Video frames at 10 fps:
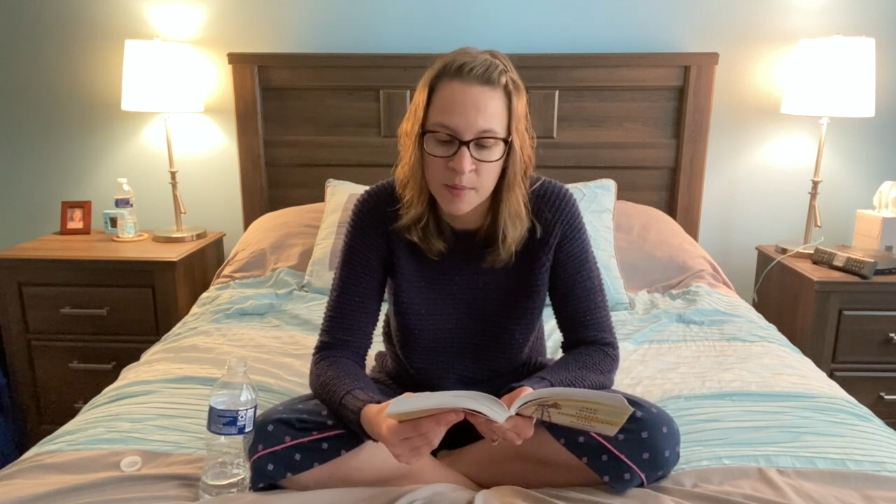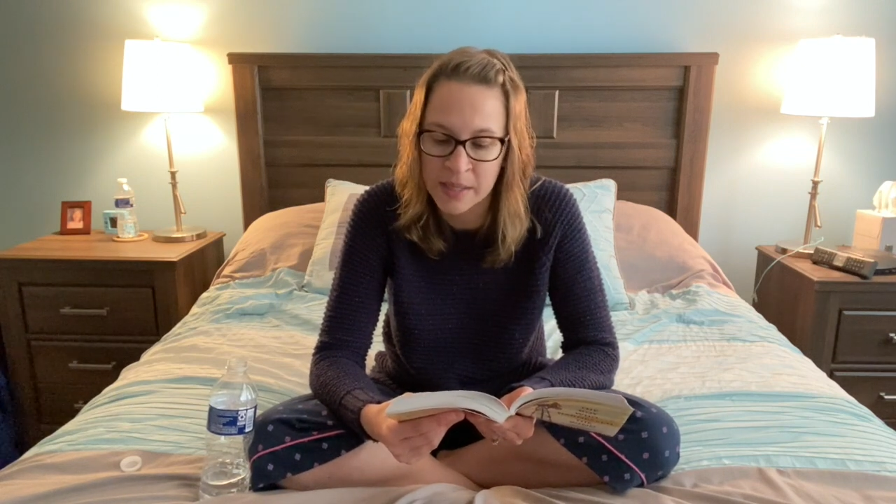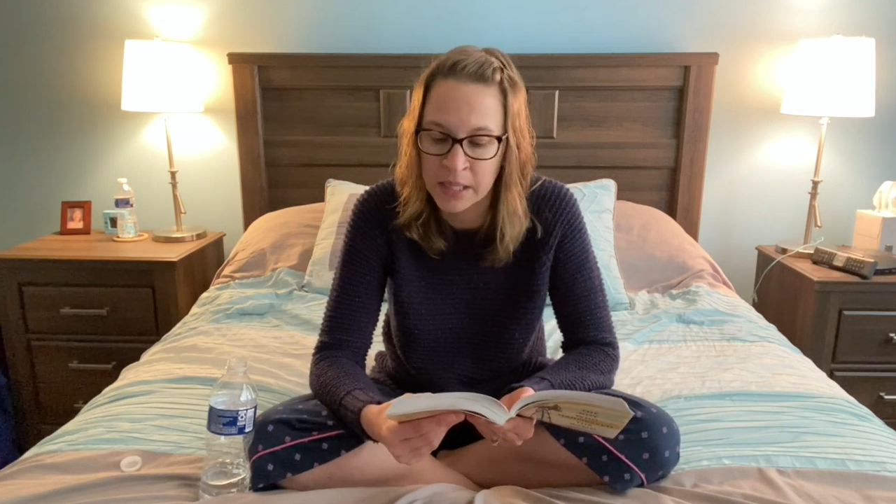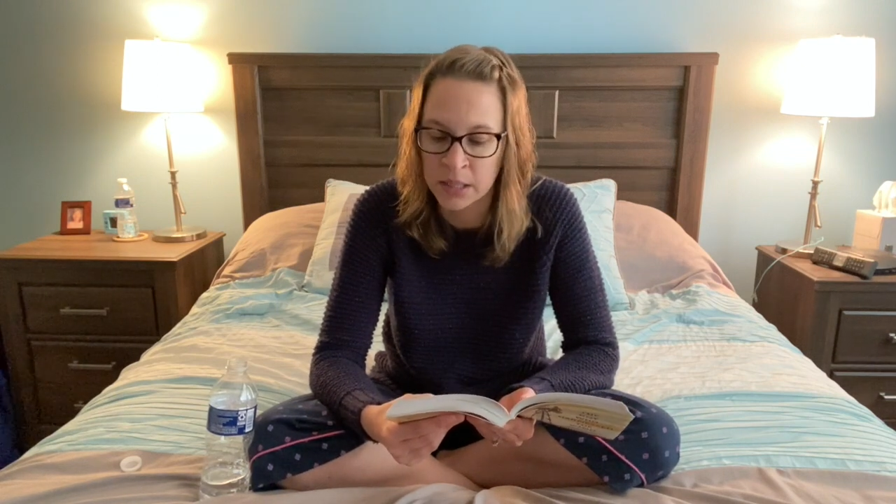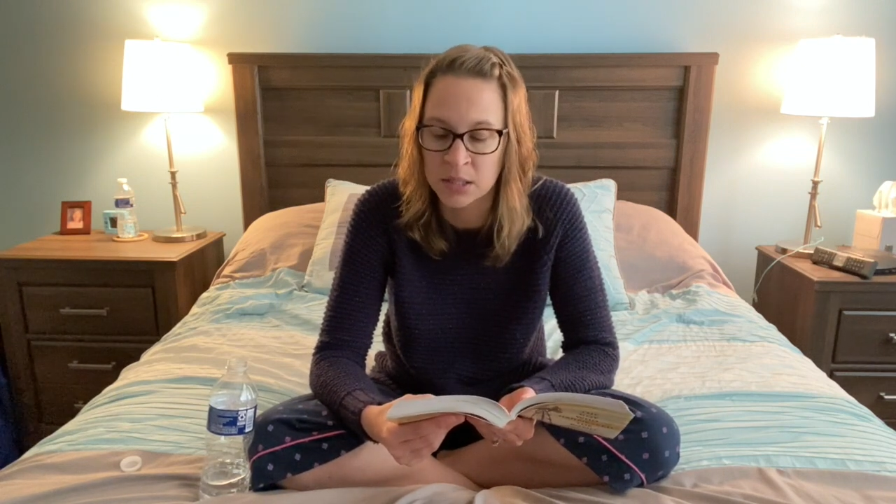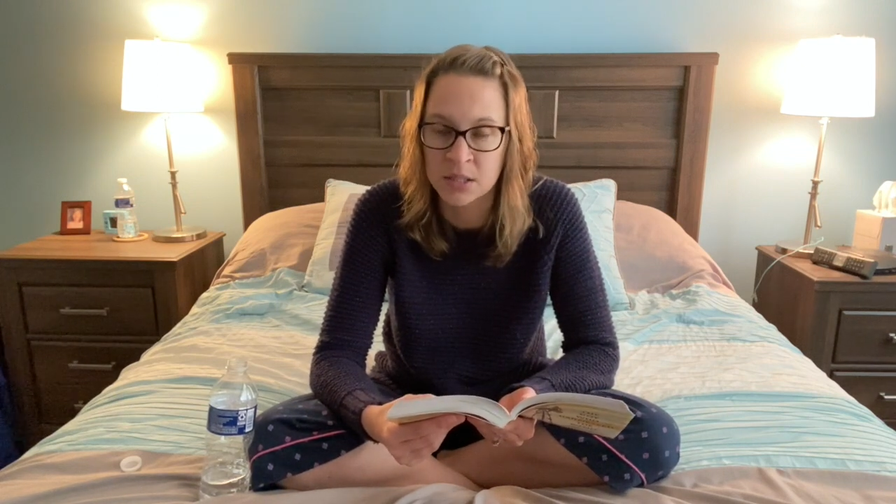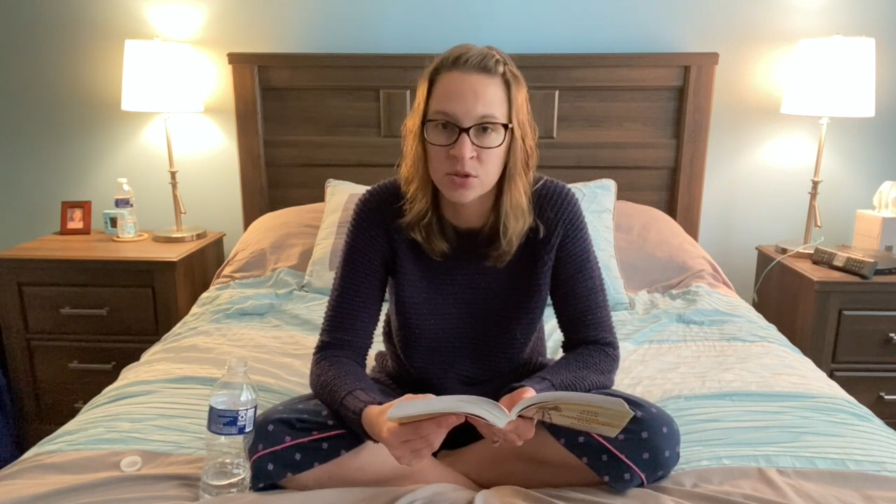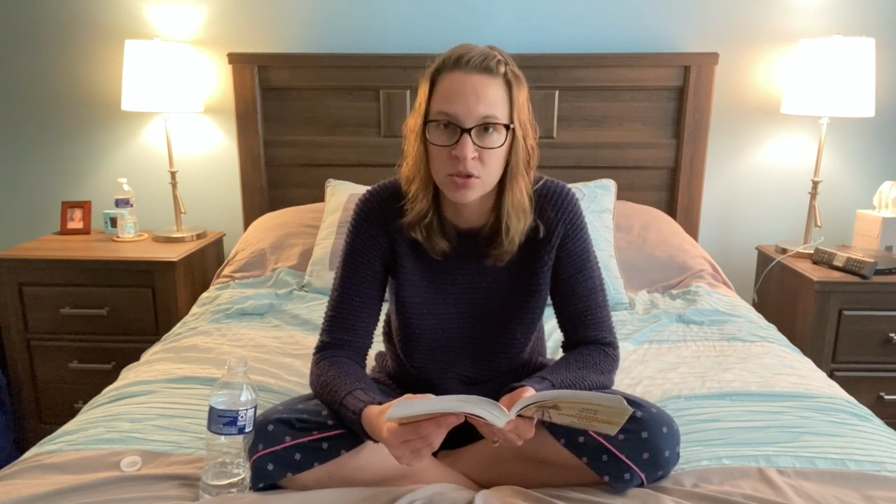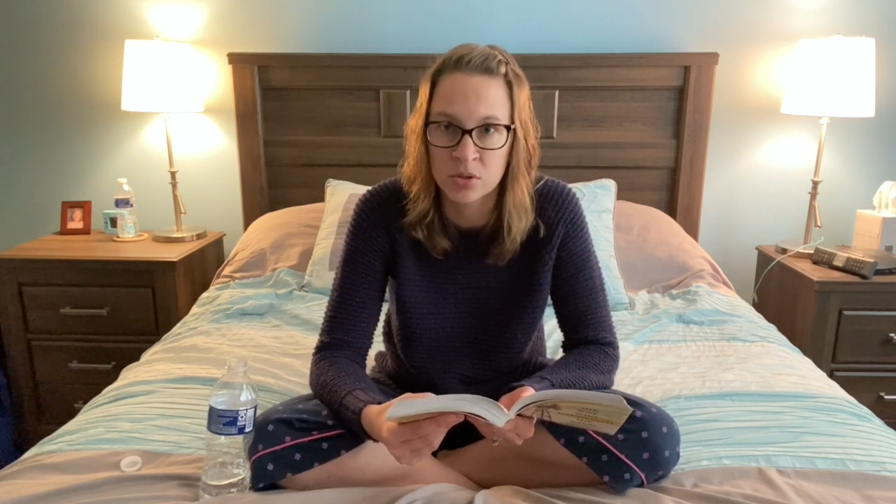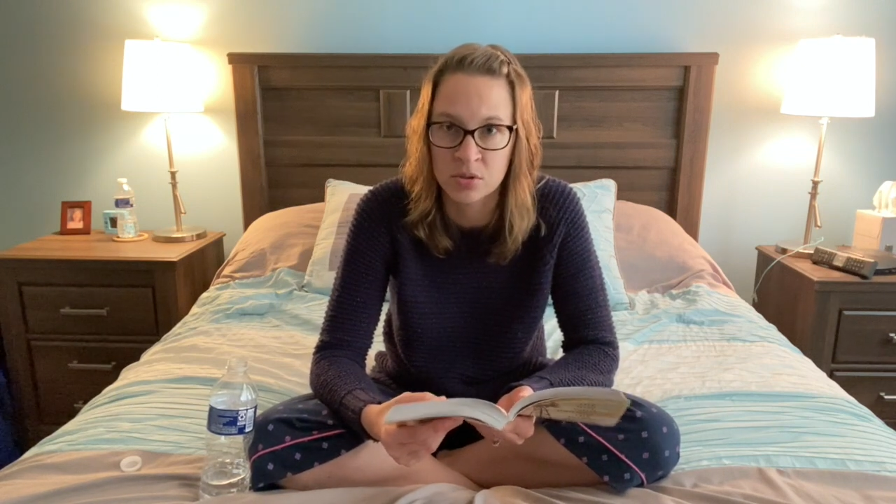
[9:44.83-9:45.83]
begins
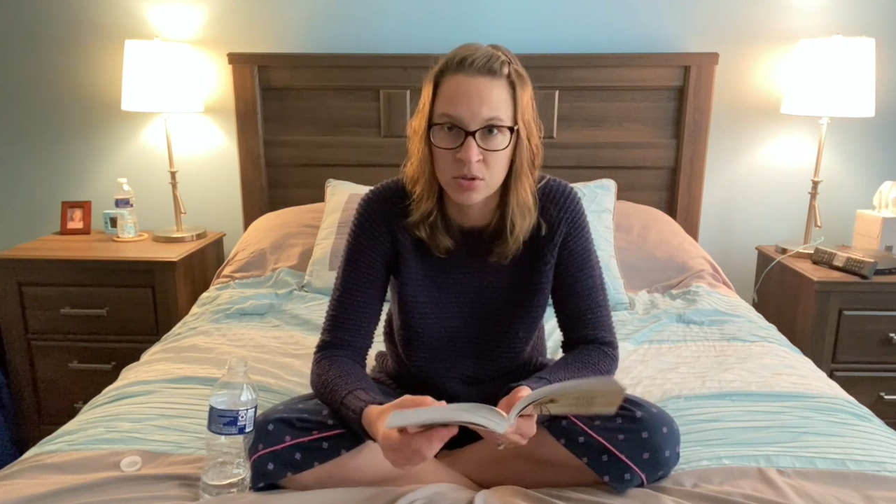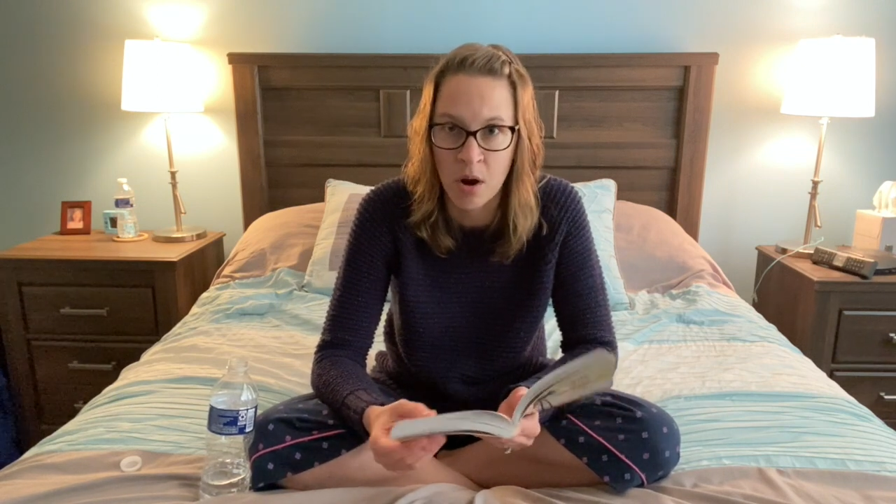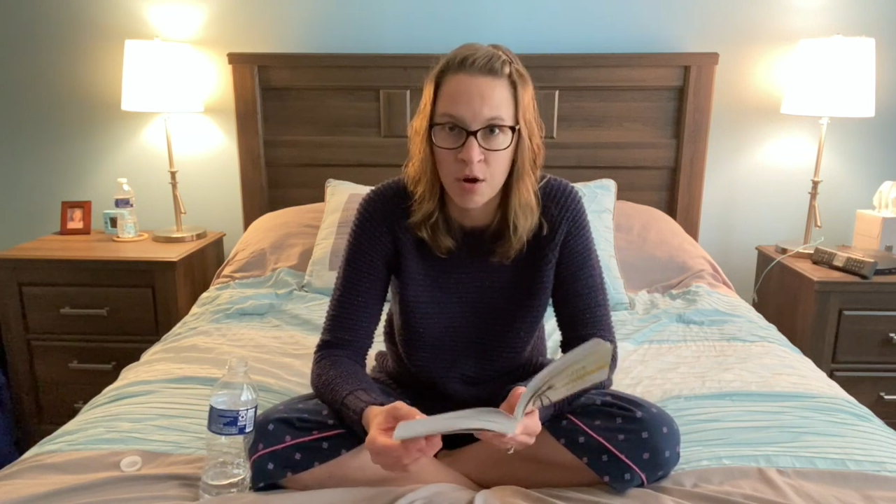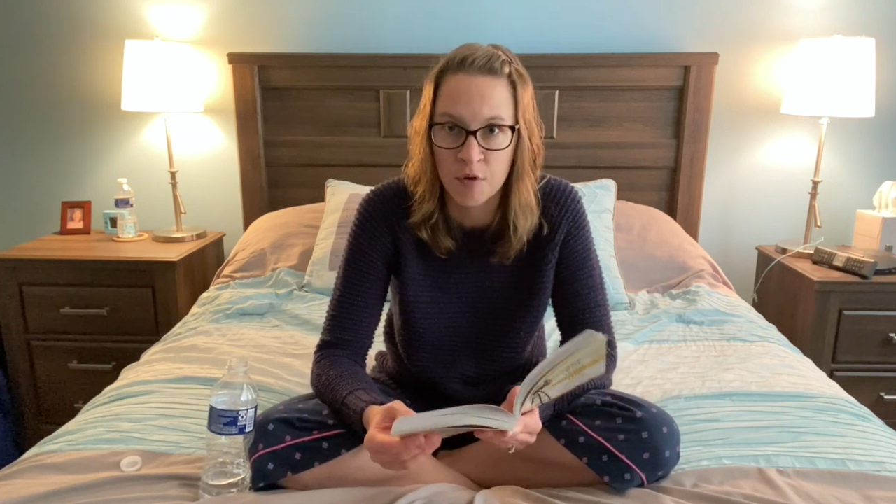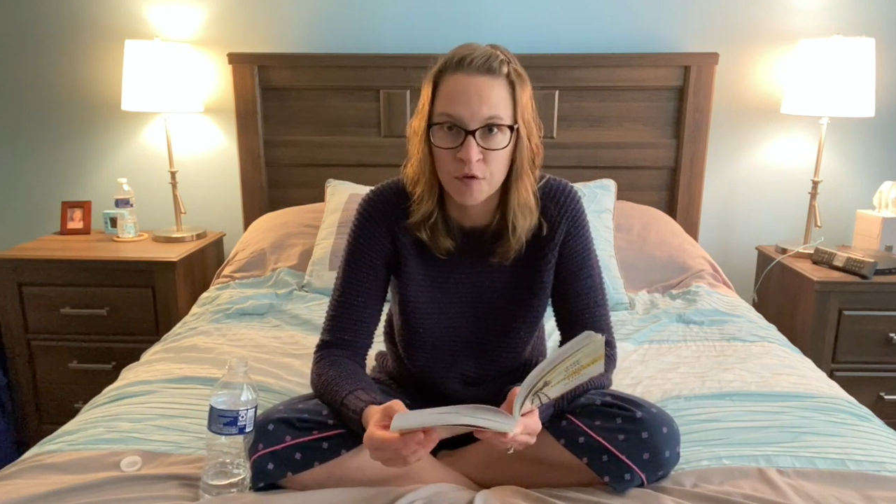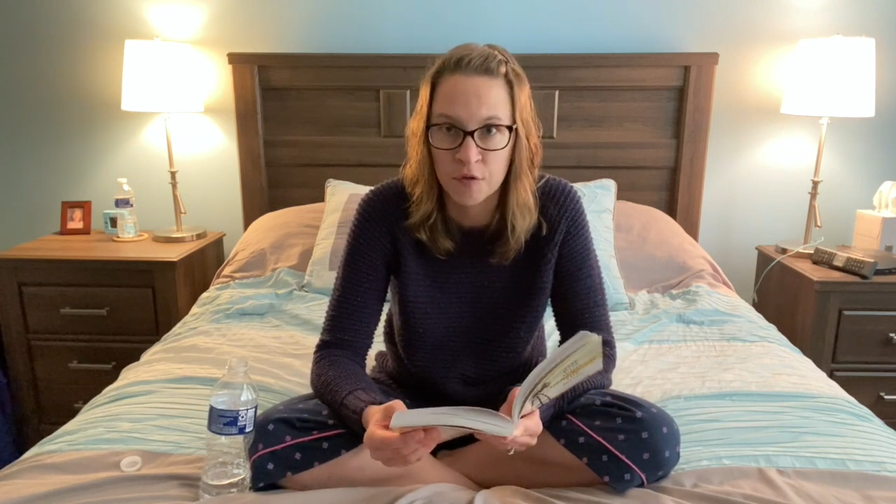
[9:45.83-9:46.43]
to starve.